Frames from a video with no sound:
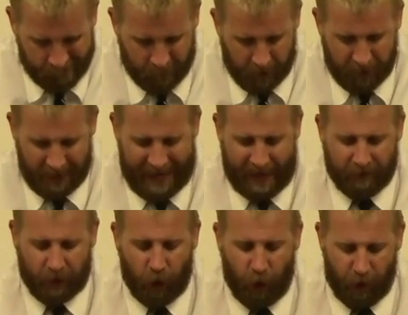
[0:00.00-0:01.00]
You need to have
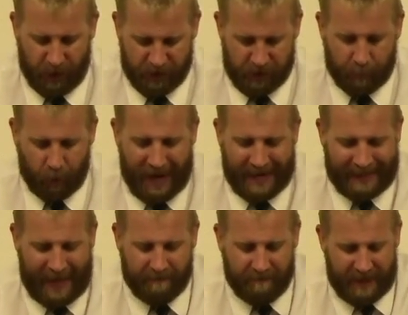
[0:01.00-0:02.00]
the courage to break
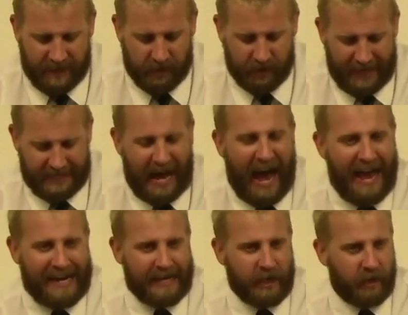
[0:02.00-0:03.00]
that vessel that's
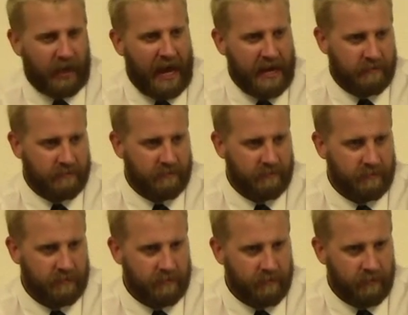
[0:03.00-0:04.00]
hiding your light.
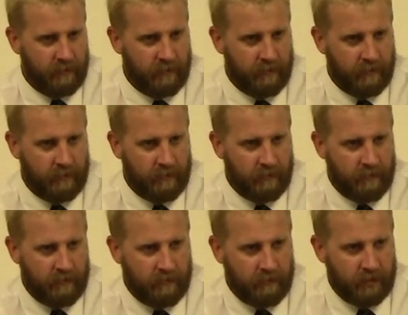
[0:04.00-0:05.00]

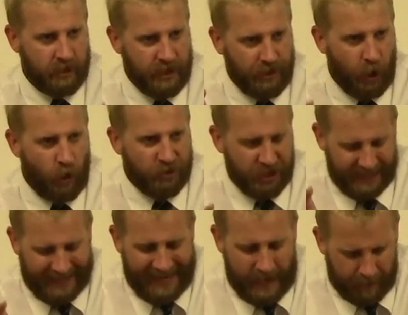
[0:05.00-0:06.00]
So you don't
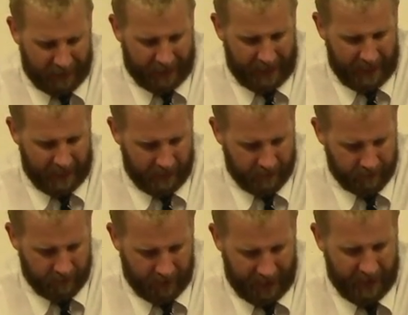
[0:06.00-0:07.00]
just keep it kid,
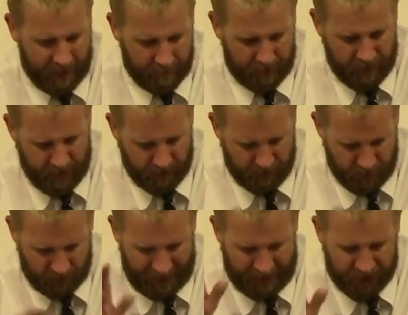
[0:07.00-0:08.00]
hid, but you,
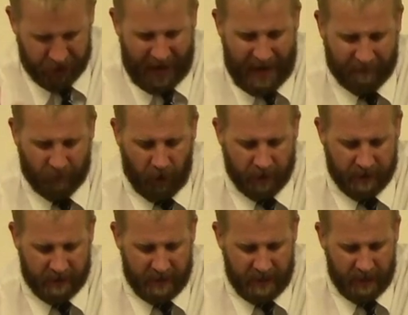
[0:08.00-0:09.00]
you let it shine for all to
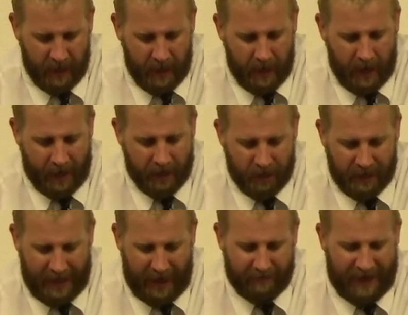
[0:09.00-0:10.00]
see. And you need
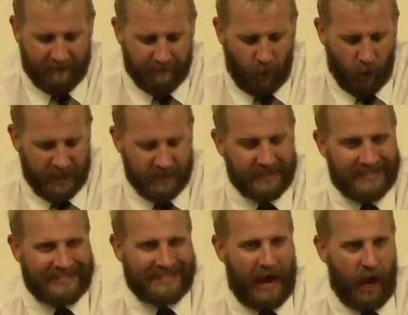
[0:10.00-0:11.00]
to have that voice to
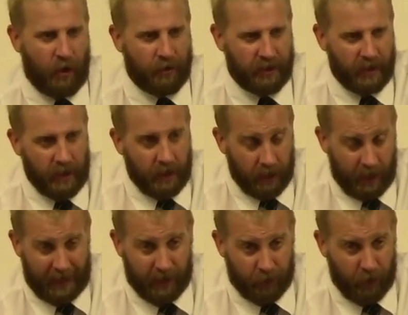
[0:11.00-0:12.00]
sound
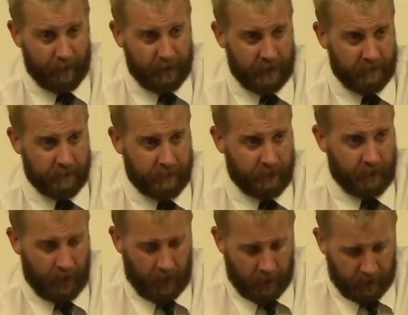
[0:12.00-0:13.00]
like a trumpet,
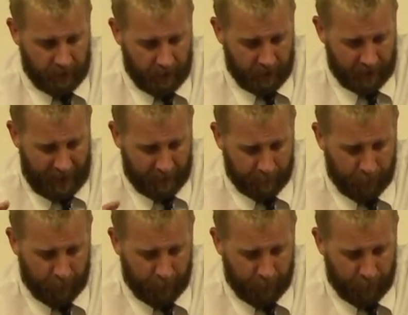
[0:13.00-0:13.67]
the, that